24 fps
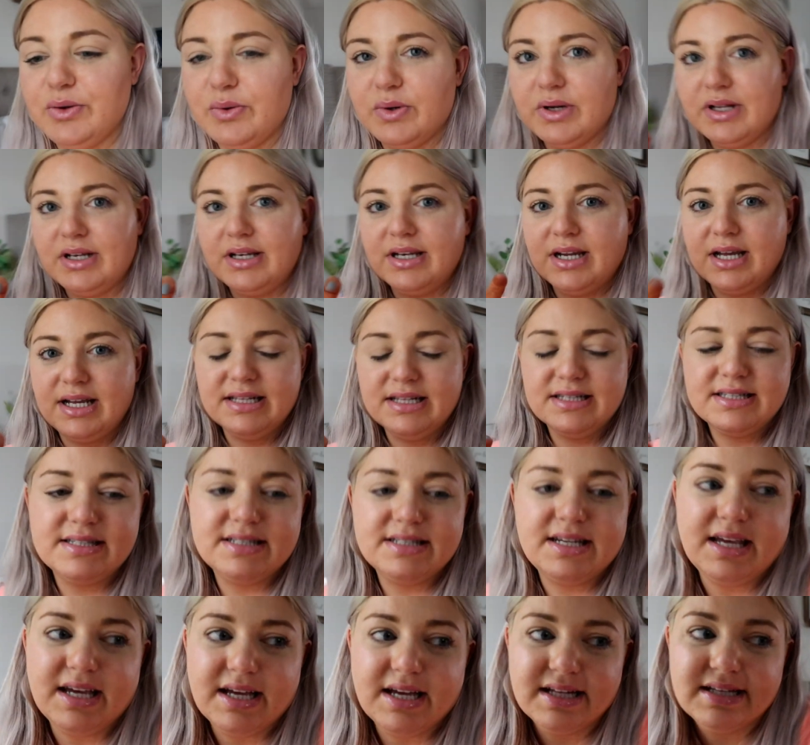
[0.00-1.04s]
new
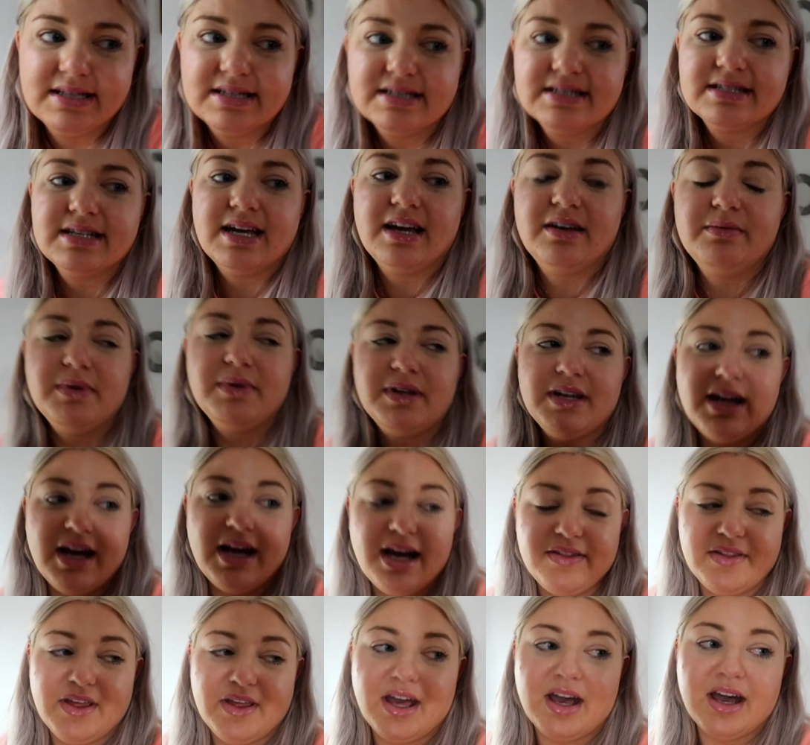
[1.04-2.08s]
nightstands. I've been
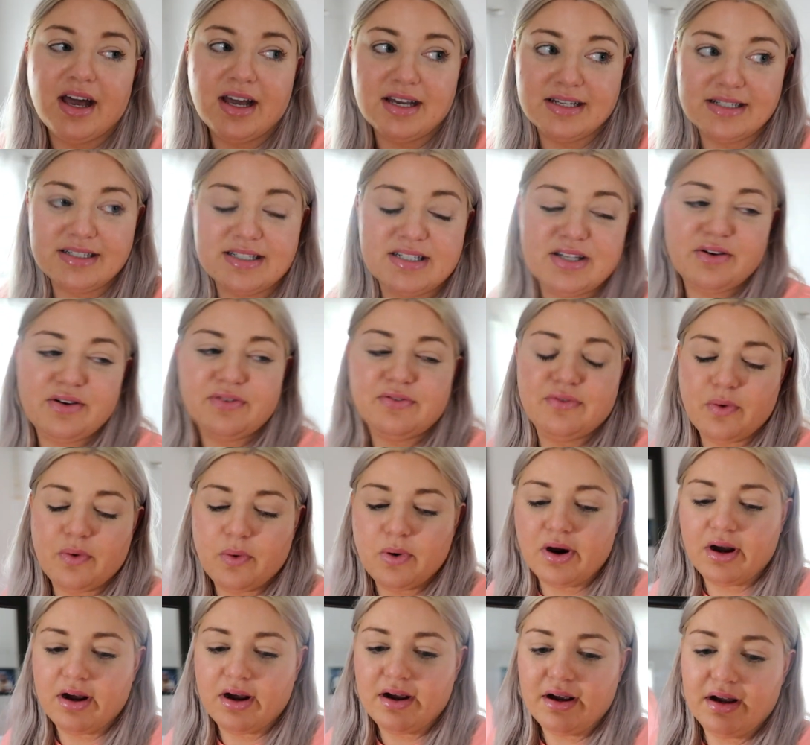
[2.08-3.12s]
on the hunt
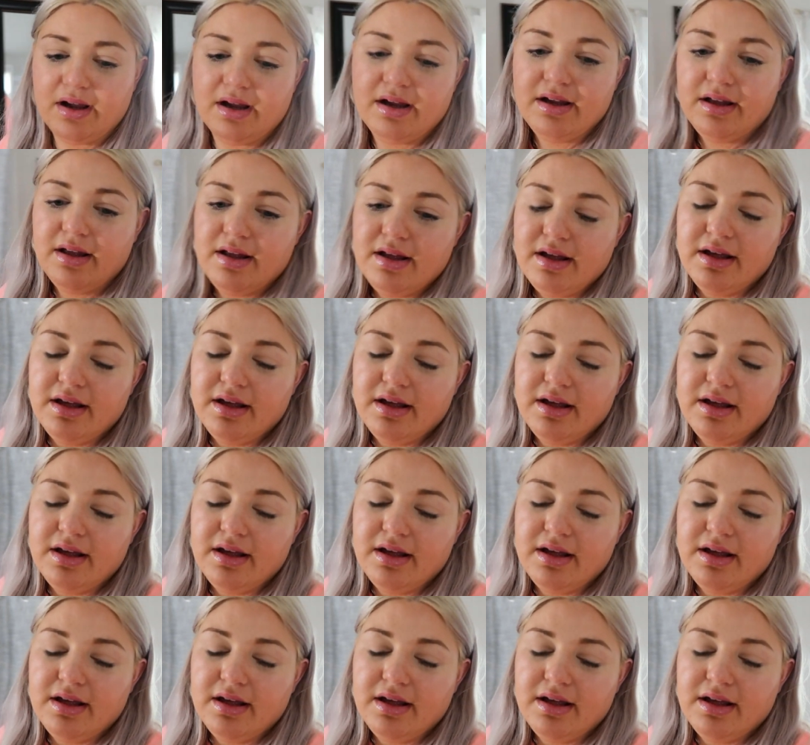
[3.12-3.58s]
for